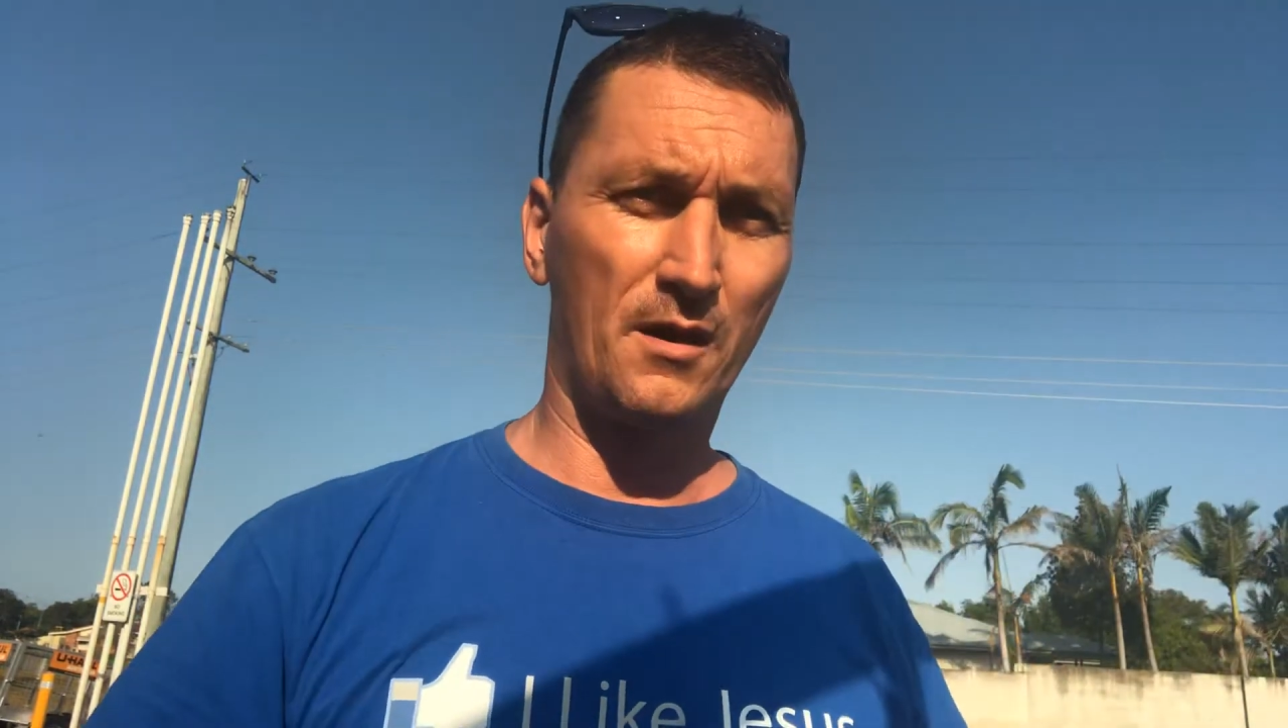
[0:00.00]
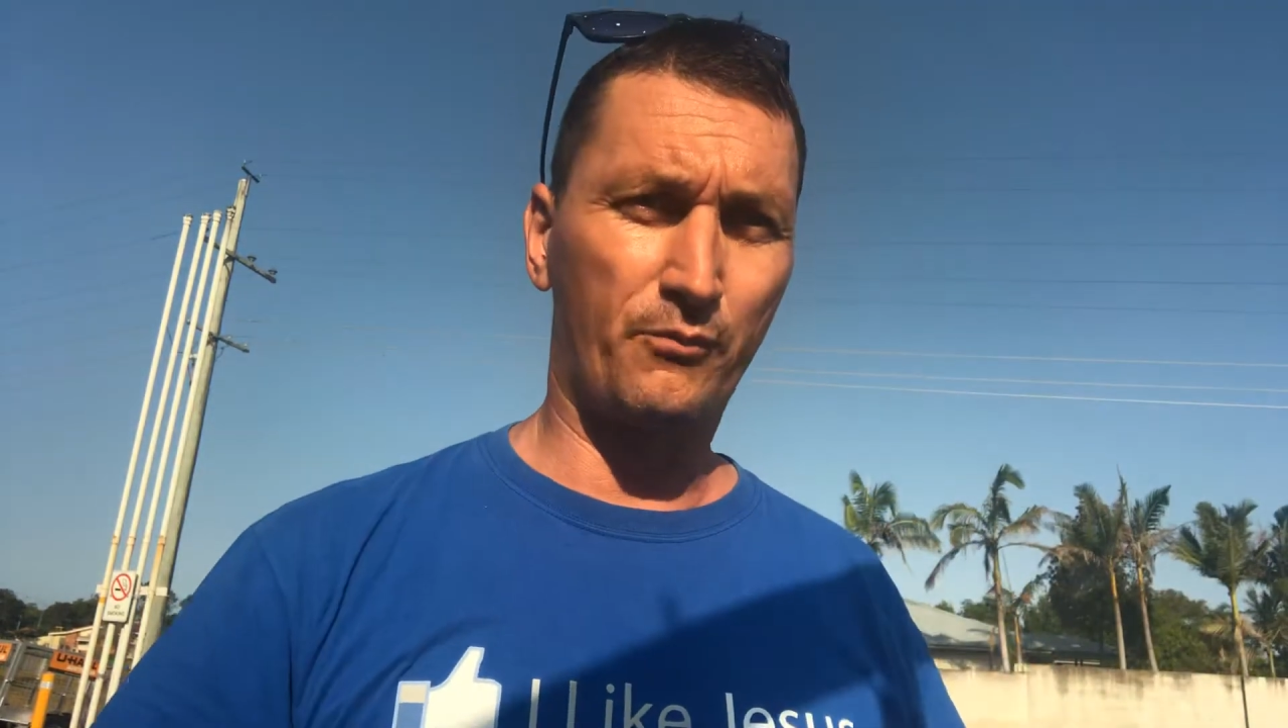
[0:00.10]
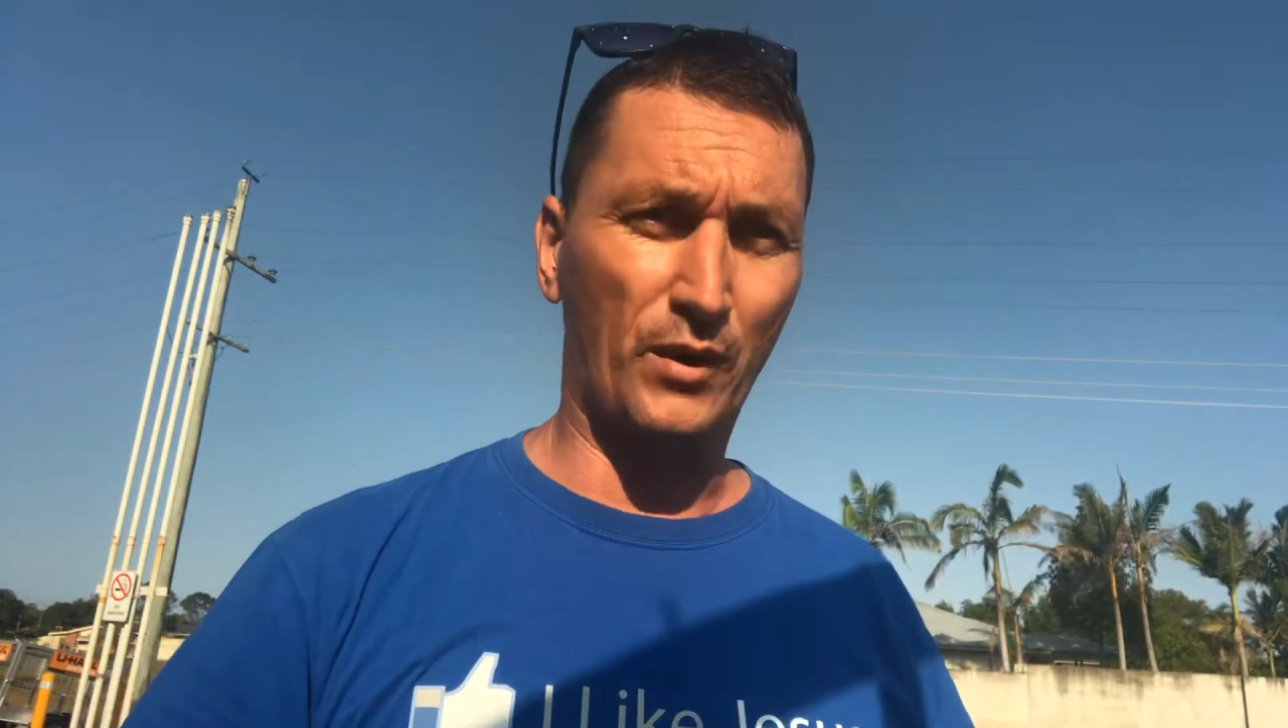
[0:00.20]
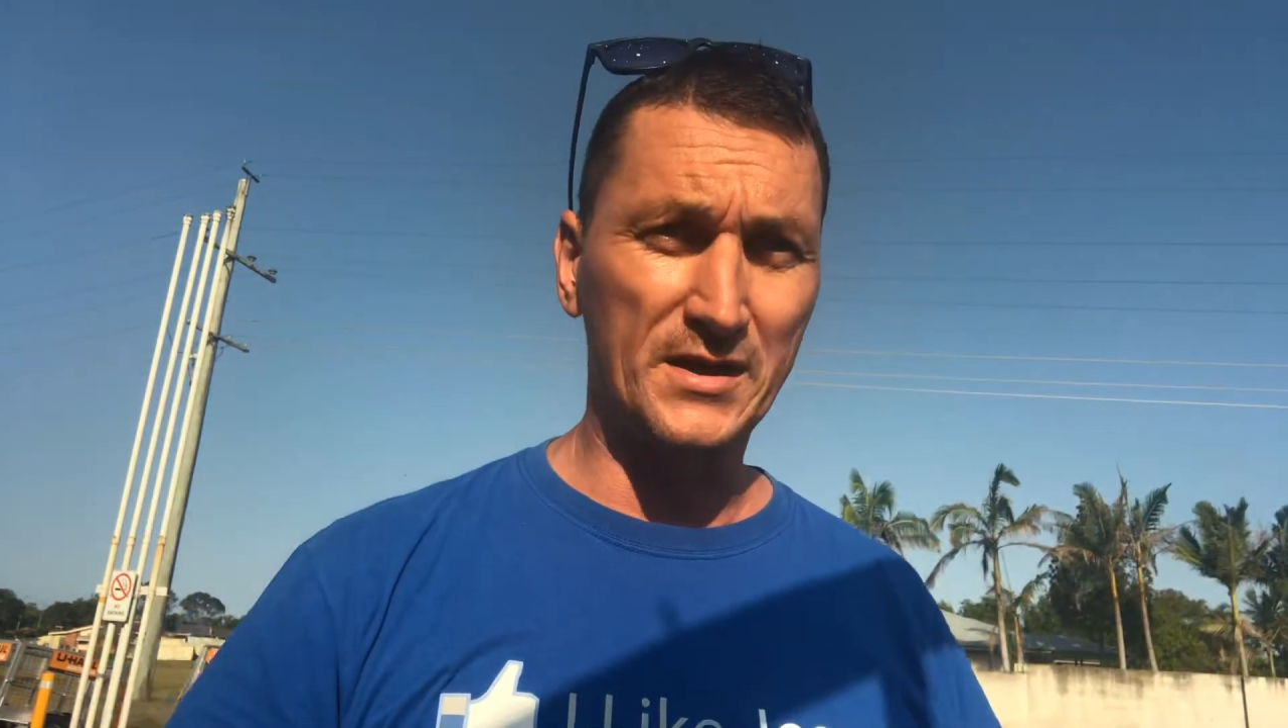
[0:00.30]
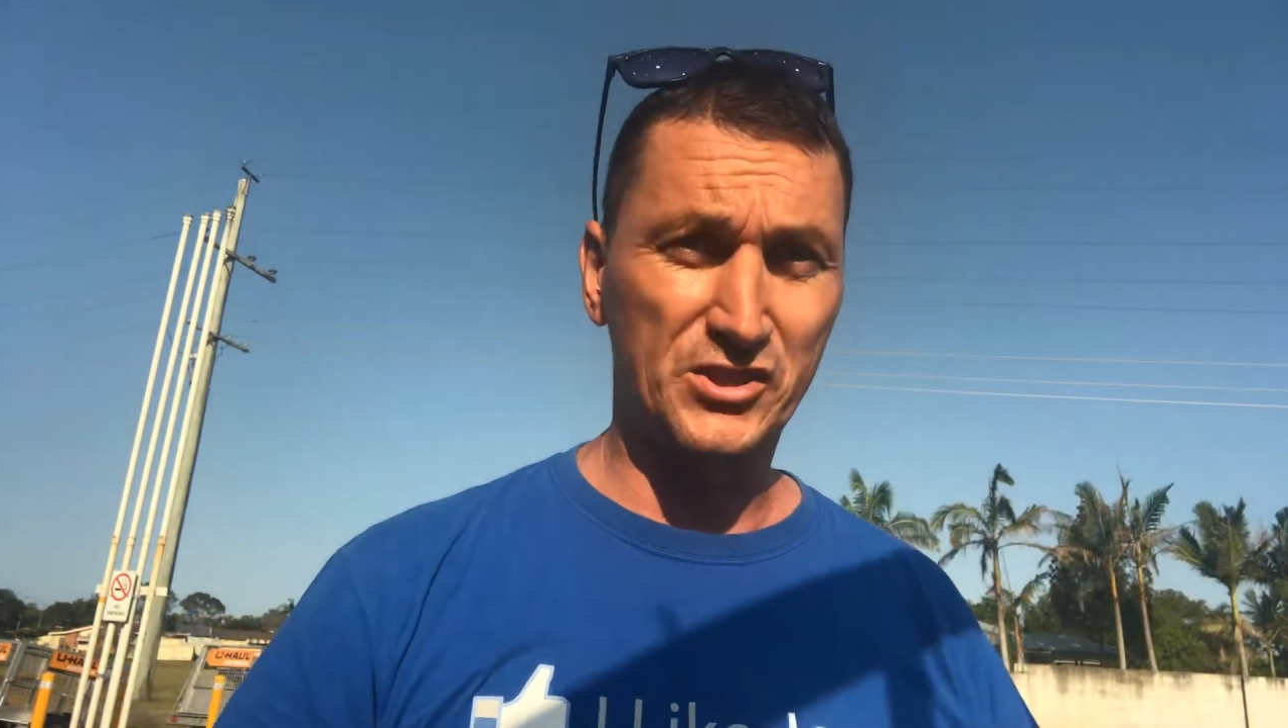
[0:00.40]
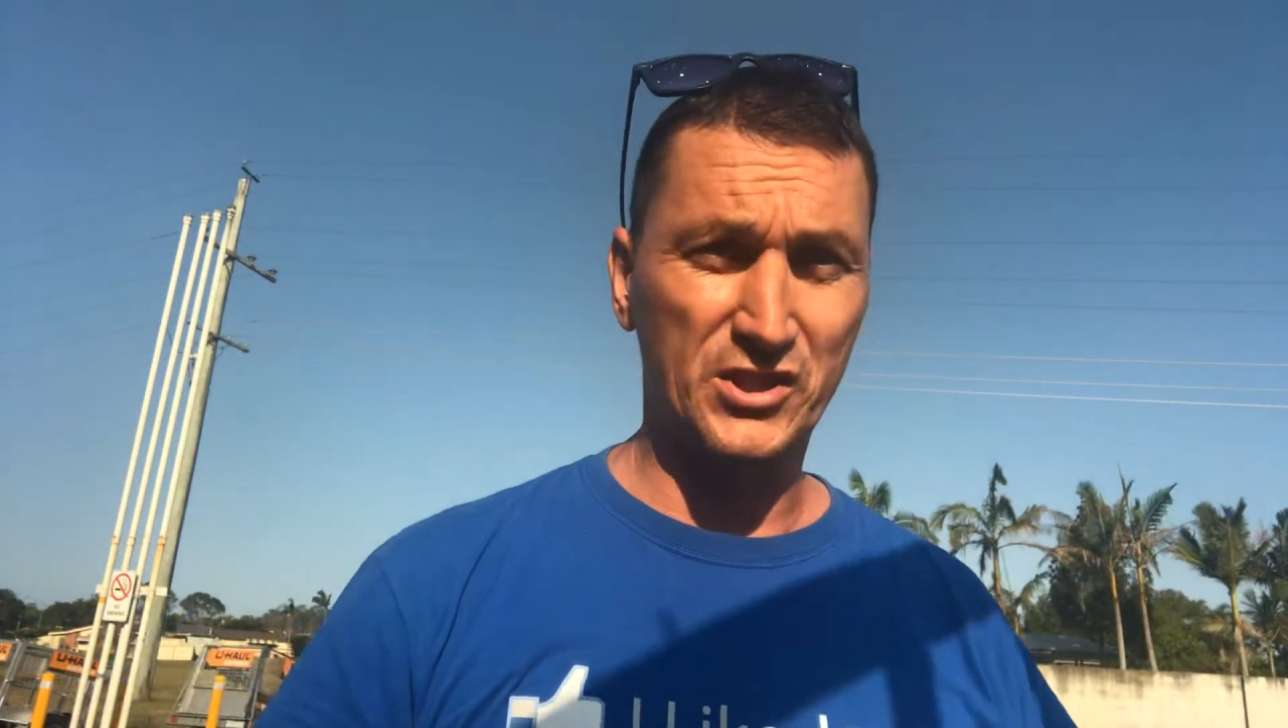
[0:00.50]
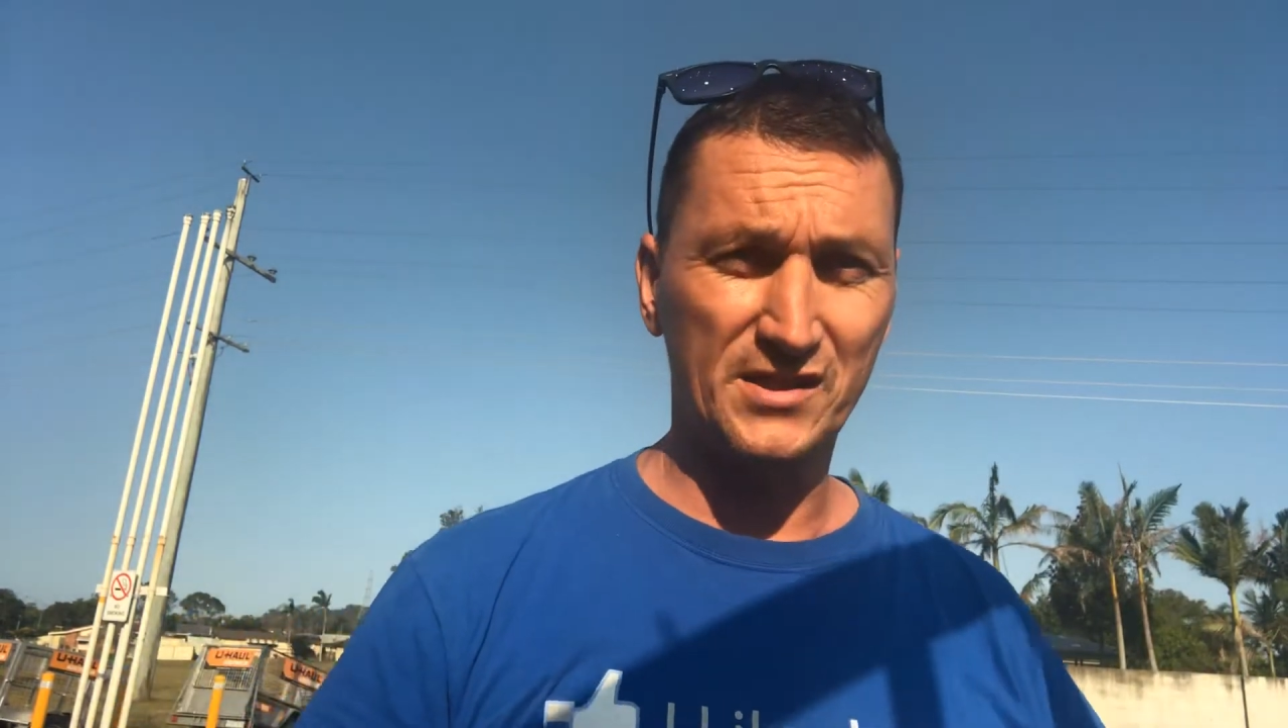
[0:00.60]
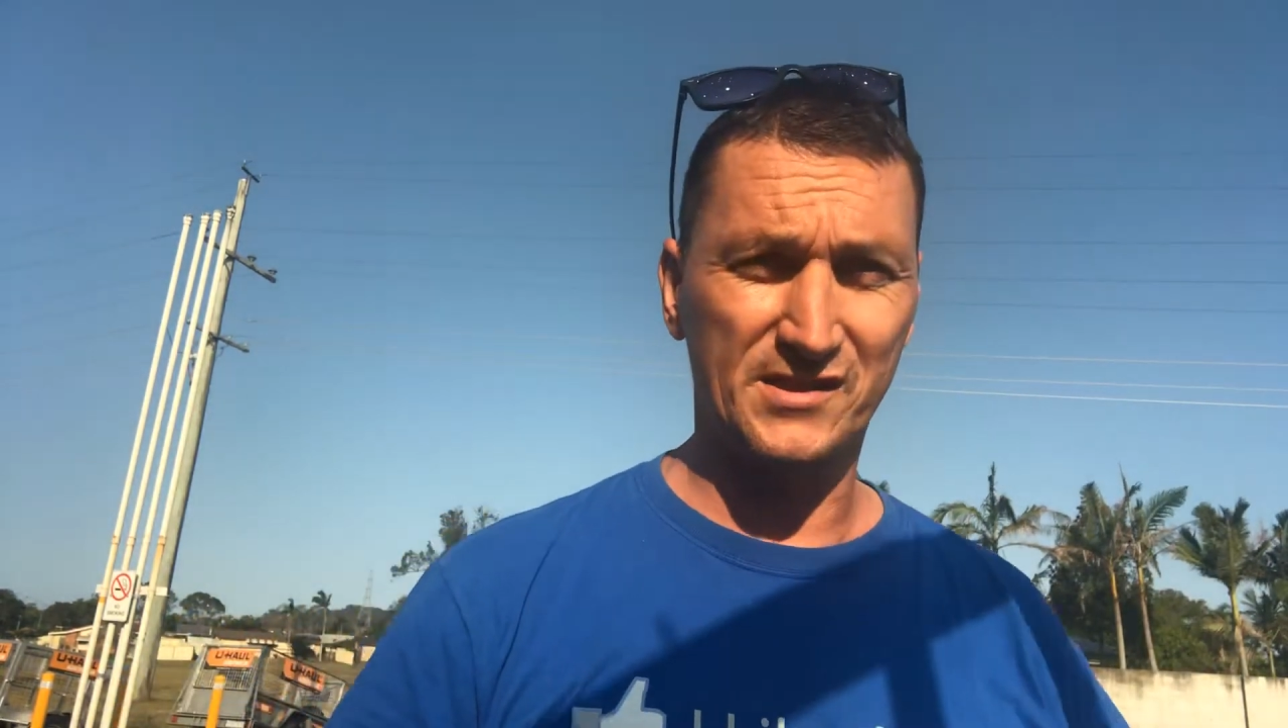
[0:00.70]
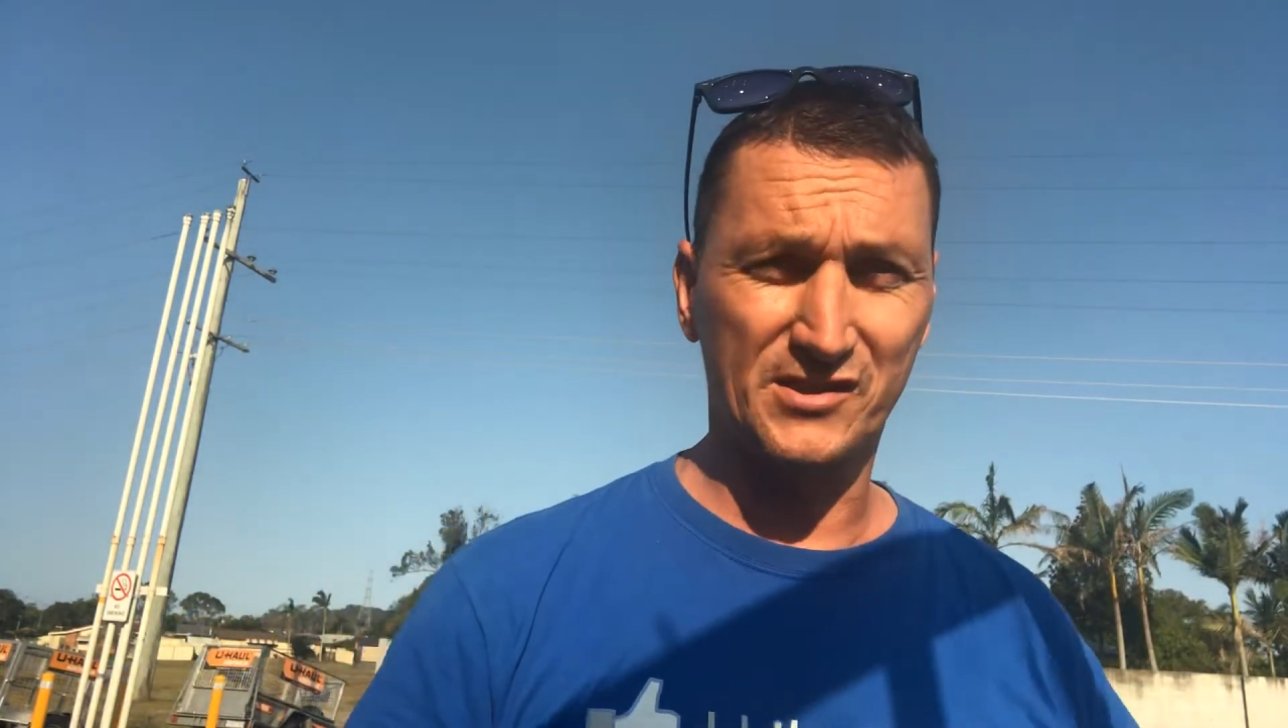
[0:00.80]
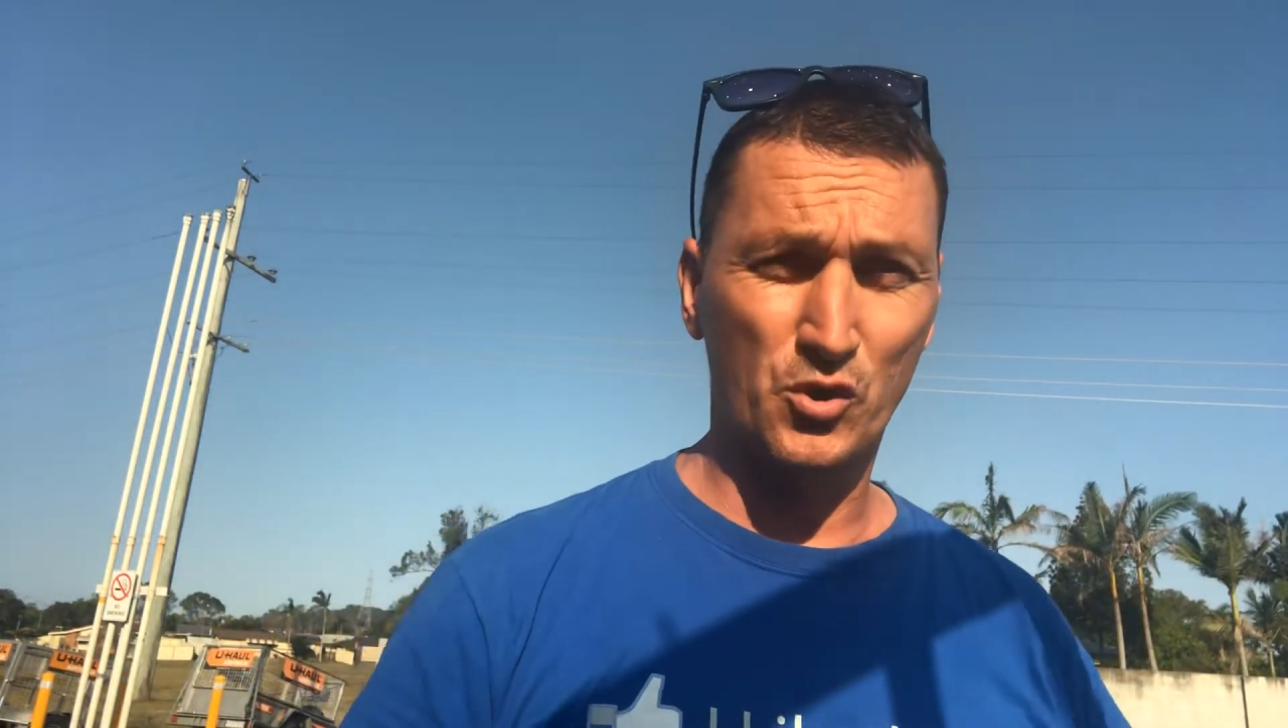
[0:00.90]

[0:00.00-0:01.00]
Praise Jesus.